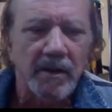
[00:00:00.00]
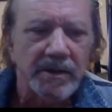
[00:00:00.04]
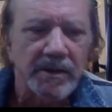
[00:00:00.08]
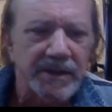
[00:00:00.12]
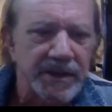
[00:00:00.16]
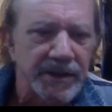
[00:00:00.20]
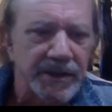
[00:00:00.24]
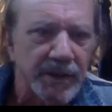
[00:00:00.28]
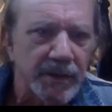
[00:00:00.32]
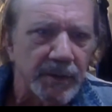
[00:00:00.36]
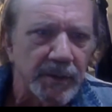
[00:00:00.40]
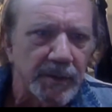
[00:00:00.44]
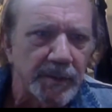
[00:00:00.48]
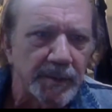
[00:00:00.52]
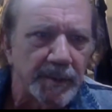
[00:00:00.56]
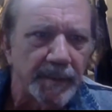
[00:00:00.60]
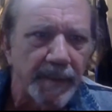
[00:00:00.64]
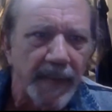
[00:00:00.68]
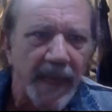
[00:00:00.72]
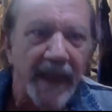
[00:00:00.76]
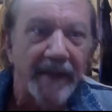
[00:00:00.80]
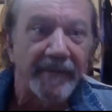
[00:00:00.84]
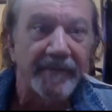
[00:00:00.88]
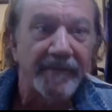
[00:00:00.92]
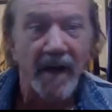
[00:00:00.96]
Sum,
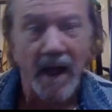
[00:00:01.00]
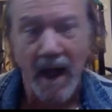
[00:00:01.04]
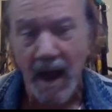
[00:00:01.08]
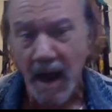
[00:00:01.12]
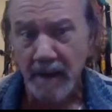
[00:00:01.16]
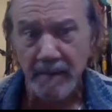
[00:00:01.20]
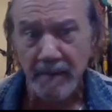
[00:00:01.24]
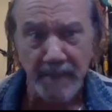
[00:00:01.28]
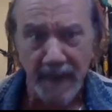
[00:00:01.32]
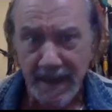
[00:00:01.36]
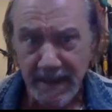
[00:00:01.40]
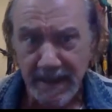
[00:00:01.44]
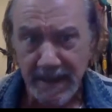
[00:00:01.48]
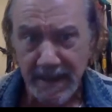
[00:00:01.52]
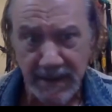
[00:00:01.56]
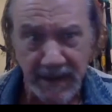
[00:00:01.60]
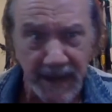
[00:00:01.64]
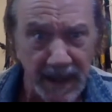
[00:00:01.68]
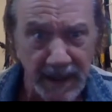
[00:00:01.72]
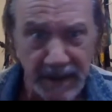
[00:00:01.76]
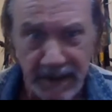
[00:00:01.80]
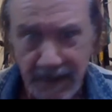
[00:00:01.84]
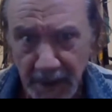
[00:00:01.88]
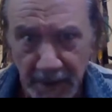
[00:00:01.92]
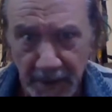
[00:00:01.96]
if I may
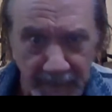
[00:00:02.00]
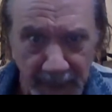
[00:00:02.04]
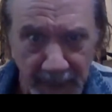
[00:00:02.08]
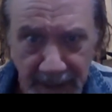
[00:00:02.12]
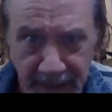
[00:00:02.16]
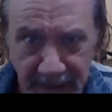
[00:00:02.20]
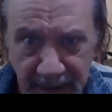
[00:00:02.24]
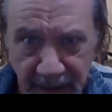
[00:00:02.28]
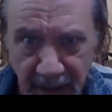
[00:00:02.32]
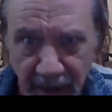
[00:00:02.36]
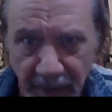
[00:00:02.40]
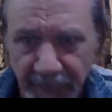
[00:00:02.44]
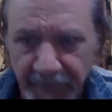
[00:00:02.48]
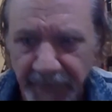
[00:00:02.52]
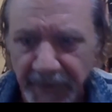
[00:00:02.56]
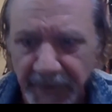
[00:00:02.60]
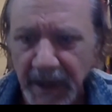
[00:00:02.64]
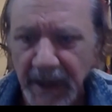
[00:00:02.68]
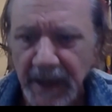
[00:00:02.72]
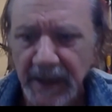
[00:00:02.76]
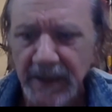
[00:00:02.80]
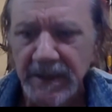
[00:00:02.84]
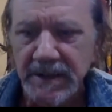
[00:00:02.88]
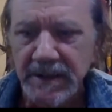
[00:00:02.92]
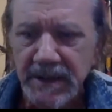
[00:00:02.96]
say so myself,
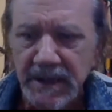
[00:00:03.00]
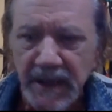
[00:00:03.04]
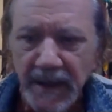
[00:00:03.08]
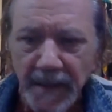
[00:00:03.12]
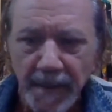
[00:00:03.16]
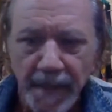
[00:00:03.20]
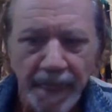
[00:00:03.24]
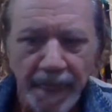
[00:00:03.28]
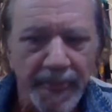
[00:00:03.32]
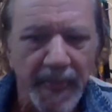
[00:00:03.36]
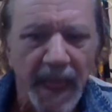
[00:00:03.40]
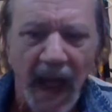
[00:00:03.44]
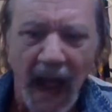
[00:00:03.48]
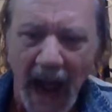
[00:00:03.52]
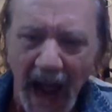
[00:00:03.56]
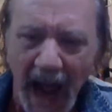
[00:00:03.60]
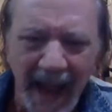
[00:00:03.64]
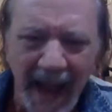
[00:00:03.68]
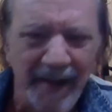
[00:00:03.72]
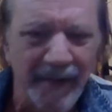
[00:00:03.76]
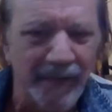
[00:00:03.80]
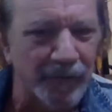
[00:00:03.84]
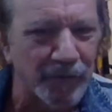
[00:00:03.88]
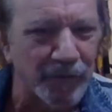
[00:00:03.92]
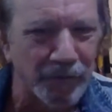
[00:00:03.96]
is I
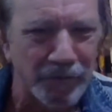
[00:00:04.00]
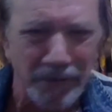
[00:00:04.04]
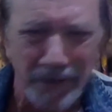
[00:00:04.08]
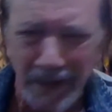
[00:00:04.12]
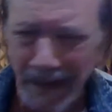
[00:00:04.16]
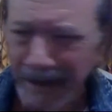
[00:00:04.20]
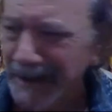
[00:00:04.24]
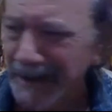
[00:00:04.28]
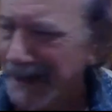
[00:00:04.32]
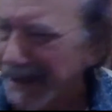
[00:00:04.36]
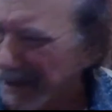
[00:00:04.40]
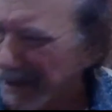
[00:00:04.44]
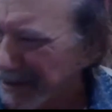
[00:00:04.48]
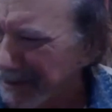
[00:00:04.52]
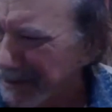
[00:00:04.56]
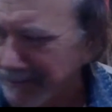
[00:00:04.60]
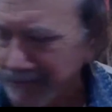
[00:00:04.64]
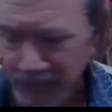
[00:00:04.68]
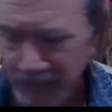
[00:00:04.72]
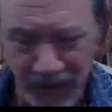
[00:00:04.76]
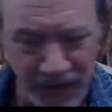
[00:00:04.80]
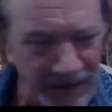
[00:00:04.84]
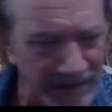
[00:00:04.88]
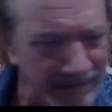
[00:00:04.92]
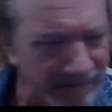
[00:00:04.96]
have really
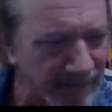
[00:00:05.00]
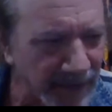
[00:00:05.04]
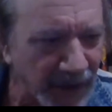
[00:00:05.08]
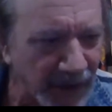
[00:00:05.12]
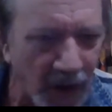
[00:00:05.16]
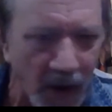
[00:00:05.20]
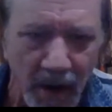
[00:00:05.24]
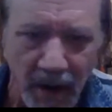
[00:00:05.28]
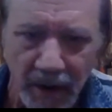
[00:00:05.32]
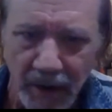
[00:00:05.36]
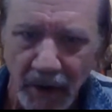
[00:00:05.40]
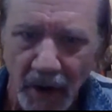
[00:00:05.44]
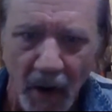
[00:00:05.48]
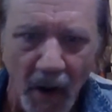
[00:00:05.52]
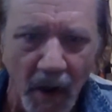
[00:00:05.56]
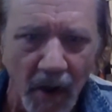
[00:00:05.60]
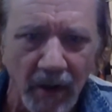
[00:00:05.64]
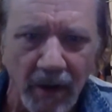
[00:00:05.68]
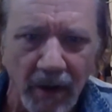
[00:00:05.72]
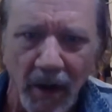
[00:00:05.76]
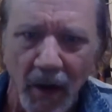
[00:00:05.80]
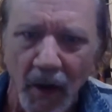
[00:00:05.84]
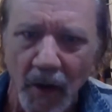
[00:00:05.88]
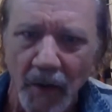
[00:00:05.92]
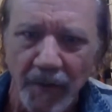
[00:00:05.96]
gone
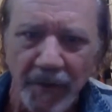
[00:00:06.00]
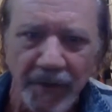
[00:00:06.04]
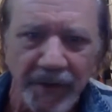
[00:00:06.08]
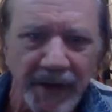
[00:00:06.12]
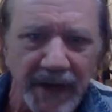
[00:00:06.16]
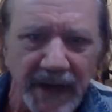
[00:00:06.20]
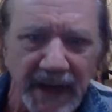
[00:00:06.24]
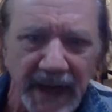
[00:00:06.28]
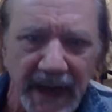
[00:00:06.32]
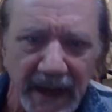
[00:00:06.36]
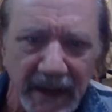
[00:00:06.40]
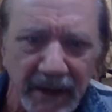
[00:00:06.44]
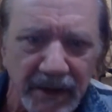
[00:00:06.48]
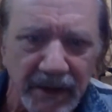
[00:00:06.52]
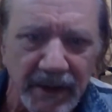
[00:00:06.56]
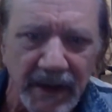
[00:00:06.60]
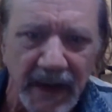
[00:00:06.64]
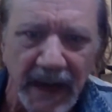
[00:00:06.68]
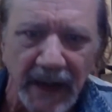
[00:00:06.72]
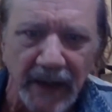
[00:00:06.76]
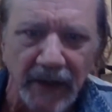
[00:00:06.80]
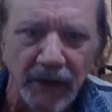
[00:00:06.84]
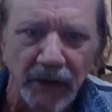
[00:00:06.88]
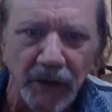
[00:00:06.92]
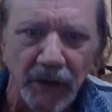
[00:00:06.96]
all over the
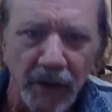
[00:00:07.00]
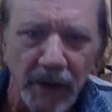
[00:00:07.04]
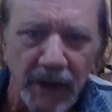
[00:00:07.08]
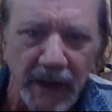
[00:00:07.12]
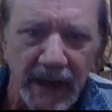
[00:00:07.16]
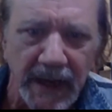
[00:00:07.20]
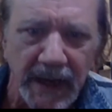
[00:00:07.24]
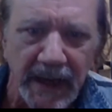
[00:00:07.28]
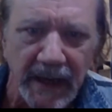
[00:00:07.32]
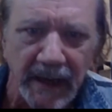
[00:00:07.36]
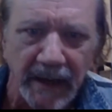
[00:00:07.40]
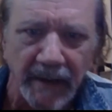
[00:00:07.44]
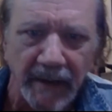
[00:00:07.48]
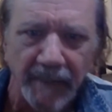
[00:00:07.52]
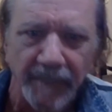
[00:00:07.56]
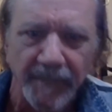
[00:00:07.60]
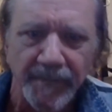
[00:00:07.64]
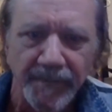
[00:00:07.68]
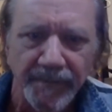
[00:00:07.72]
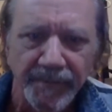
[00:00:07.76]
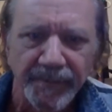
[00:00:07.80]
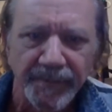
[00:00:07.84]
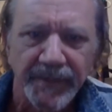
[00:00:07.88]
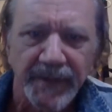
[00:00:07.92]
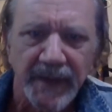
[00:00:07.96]
internet looking
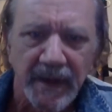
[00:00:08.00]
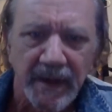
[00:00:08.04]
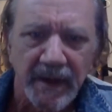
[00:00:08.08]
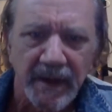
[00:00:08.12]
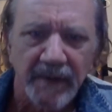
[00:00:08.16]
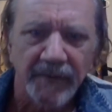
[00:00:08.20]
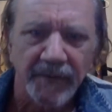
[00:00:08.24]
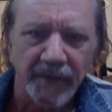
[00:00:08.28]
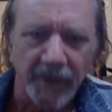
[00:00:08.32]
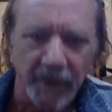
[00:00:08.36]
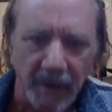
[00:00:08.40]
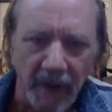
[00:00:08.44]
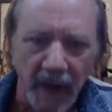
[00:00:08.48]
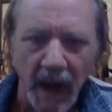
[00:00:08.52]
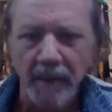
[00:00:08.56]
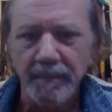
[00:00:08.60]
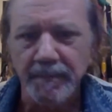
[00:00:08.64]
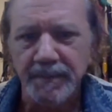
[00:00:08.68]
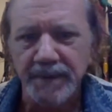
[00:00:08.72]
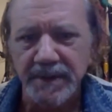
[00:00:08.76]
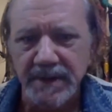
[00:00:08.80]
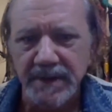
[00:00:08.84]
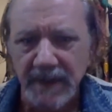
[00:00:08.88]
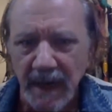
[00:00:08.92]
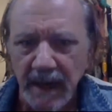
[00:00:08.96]
for
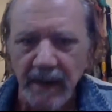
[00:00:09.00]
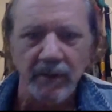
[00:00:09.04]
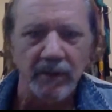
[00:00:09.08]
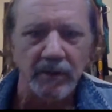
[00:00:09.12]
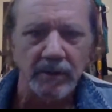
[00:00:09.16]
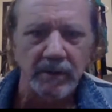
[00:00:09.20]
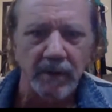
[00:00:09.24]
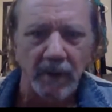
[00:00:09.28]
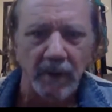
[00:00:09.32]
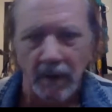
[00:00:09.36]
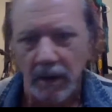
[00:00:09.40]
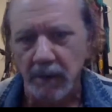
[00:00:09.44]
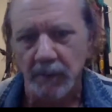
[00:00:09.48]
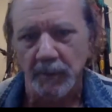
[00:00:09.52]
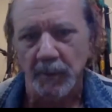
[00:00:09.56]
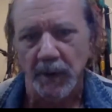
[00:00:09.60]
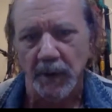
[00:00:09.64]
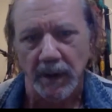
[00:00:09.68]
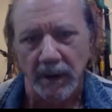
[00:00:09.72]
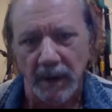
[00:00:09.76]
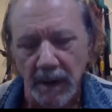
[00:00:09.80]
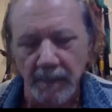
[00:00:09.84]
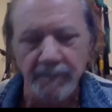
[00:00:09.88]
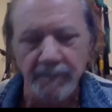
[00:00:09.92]
upcycled artware,